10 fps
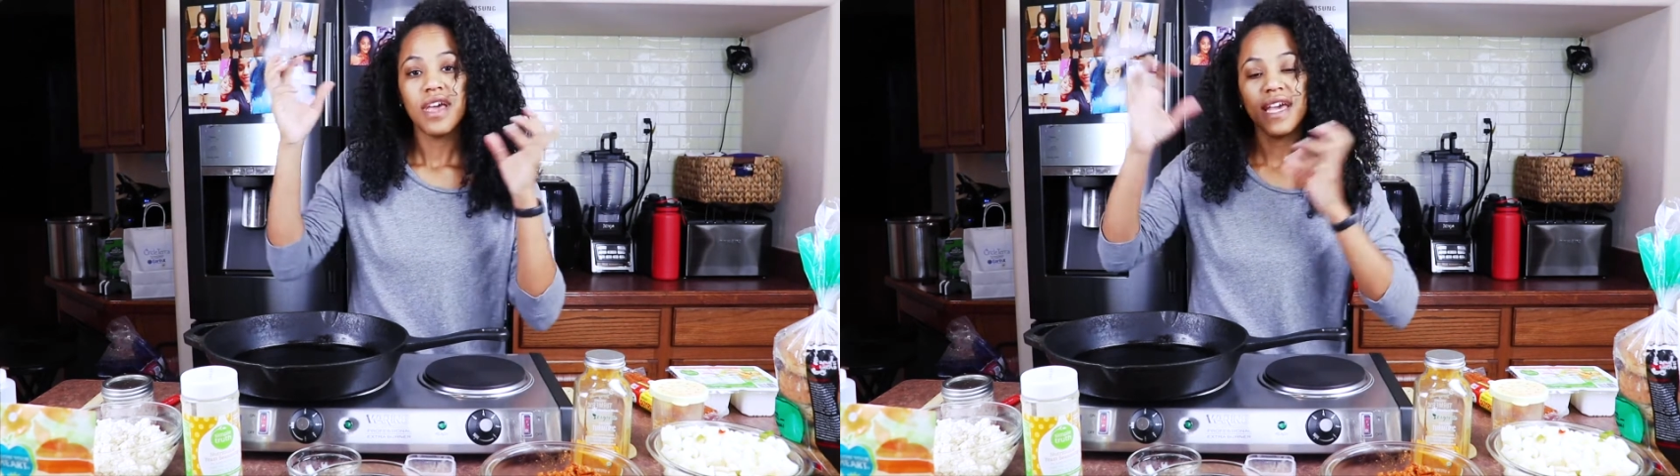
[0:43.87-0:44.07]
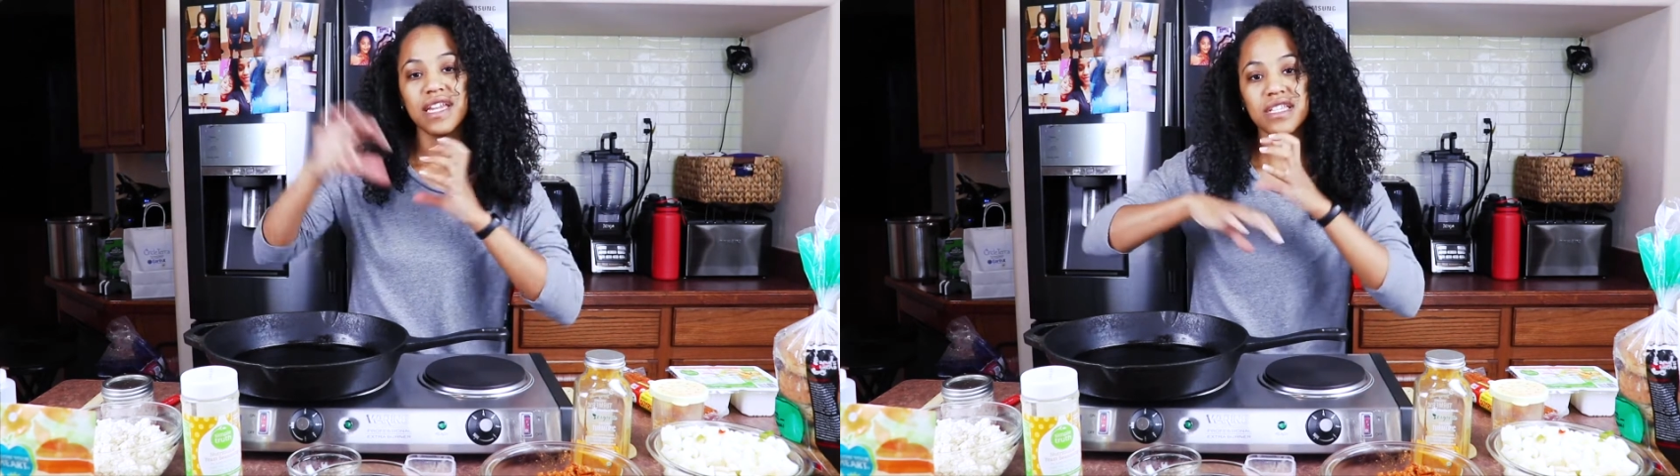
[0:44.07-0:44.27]

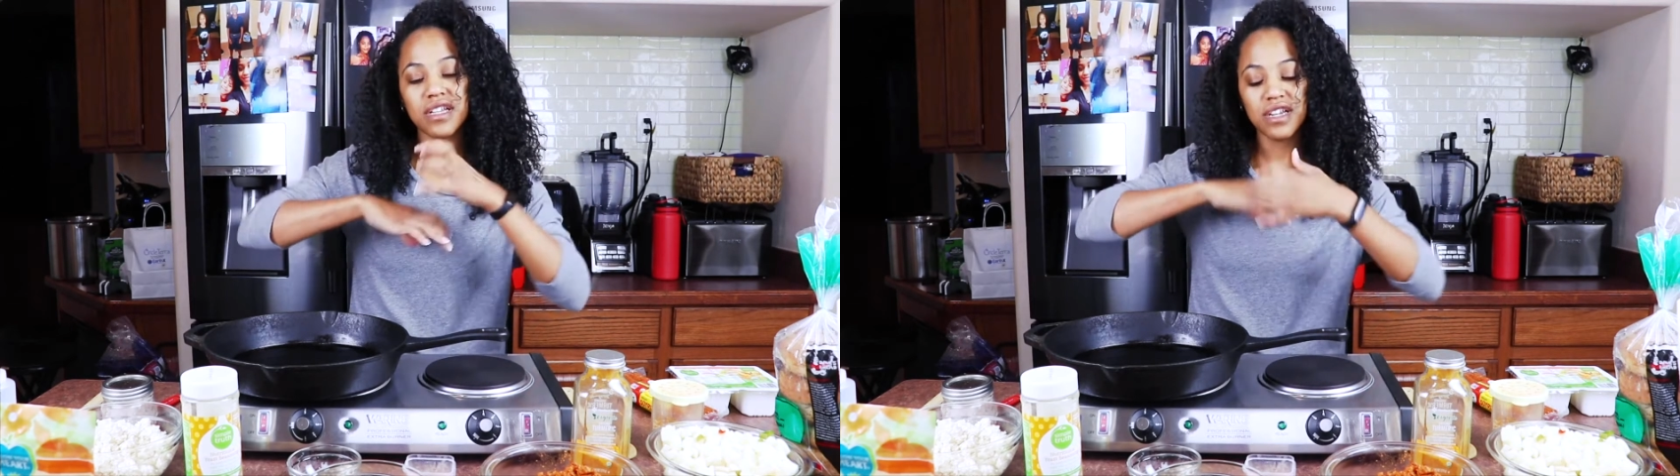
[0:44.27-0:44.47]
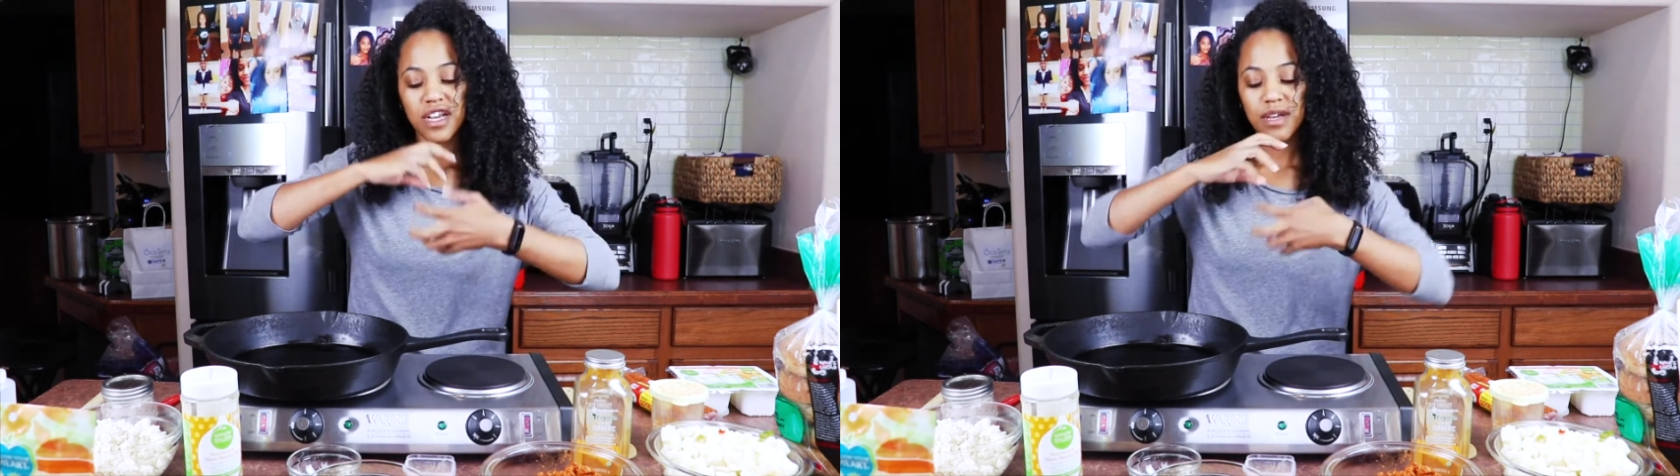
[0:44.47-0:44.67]
and it's
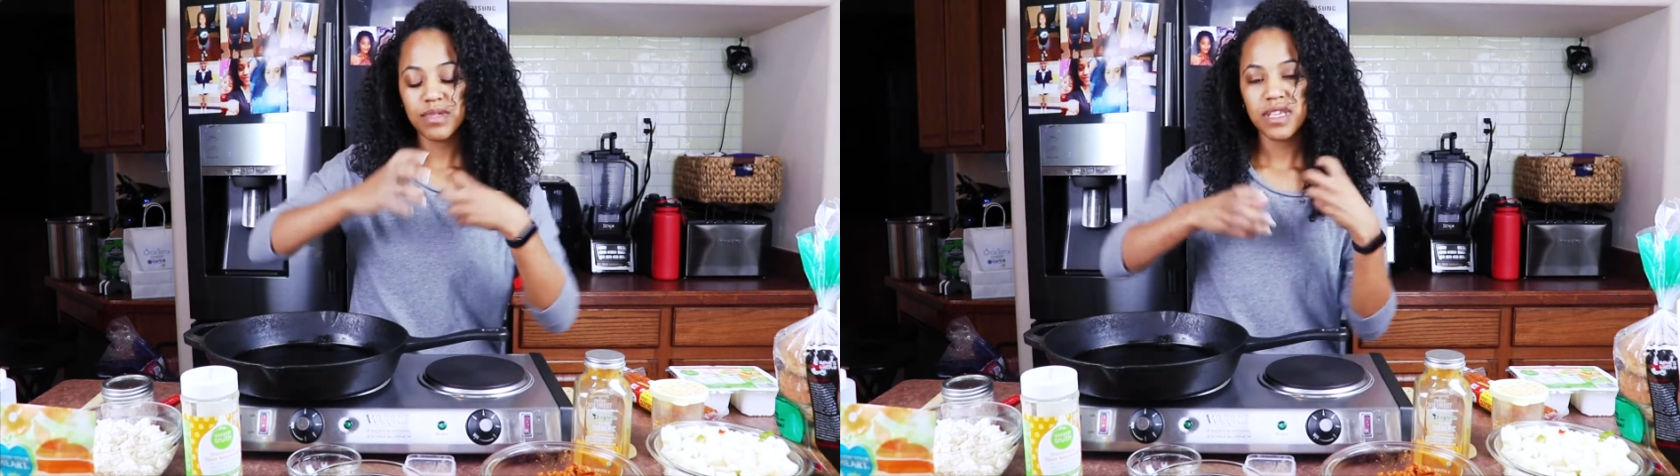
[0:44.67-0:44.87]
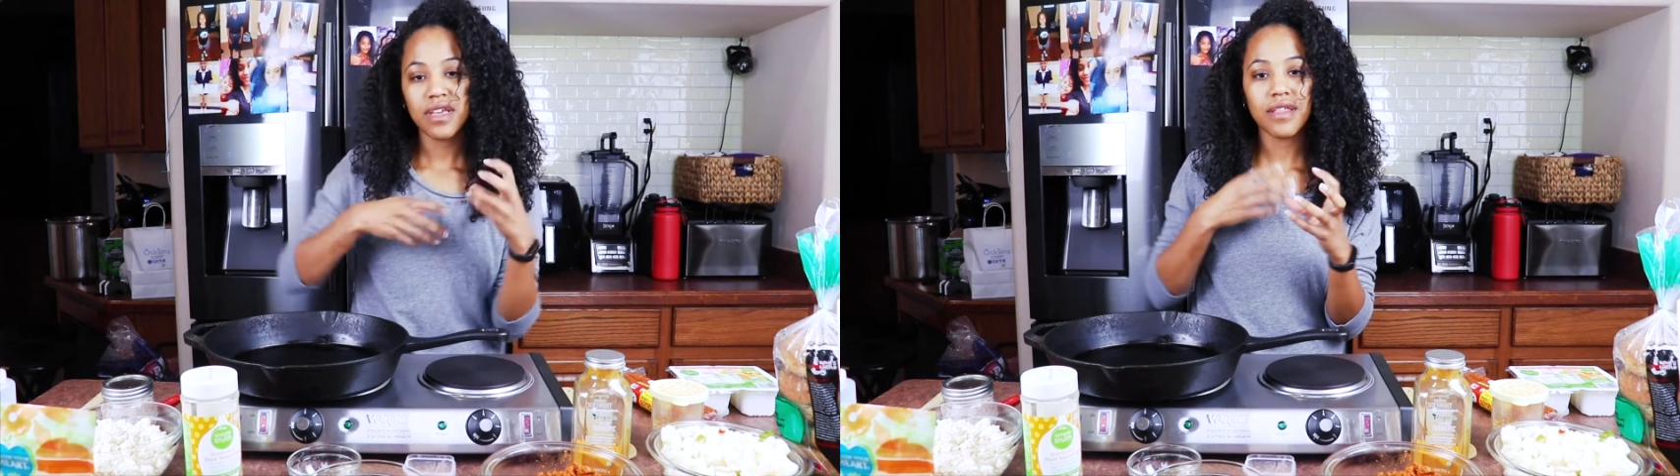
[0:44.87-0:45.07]
going to come
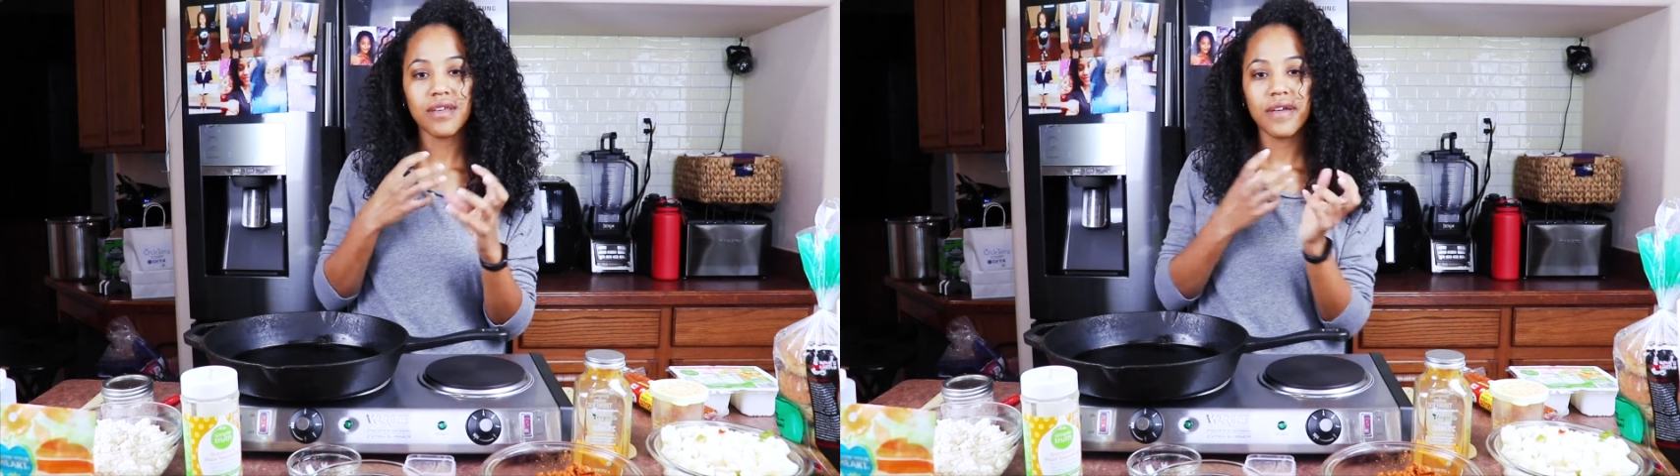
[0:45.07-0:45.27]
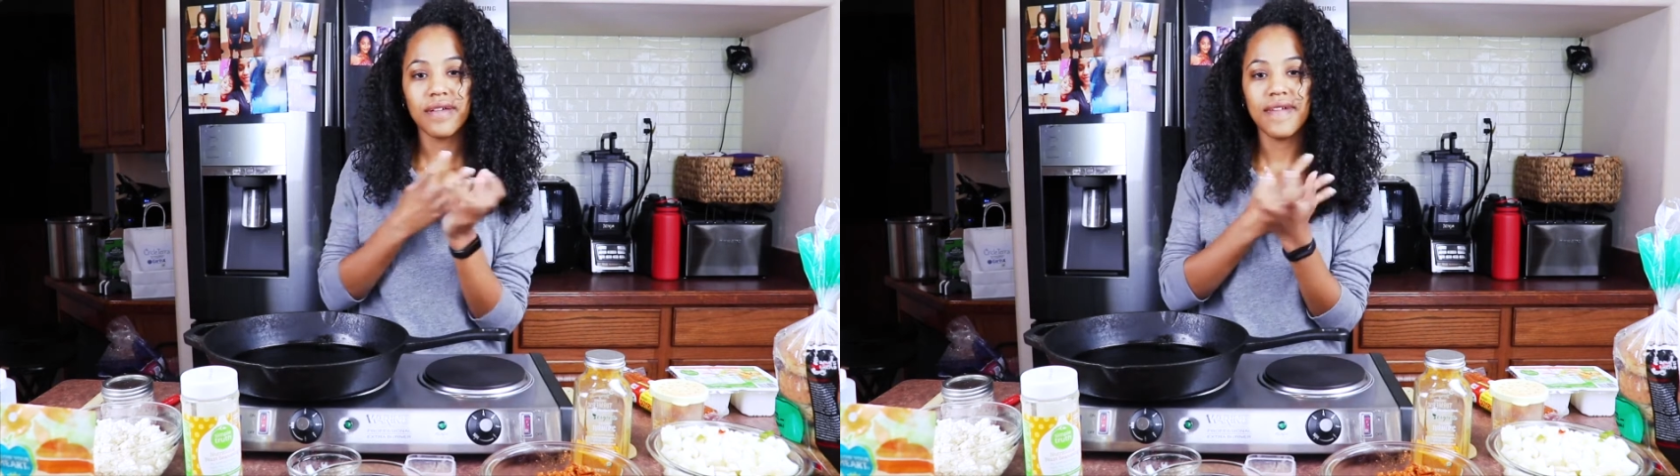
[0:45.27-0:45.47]

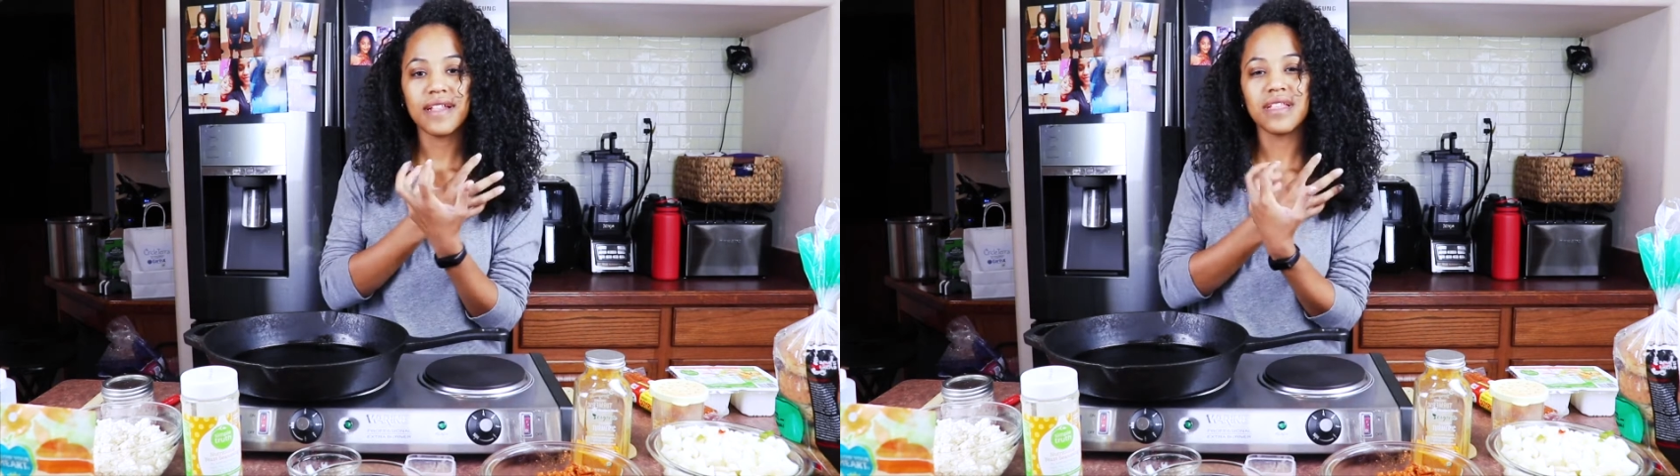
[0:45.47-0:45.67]
together in like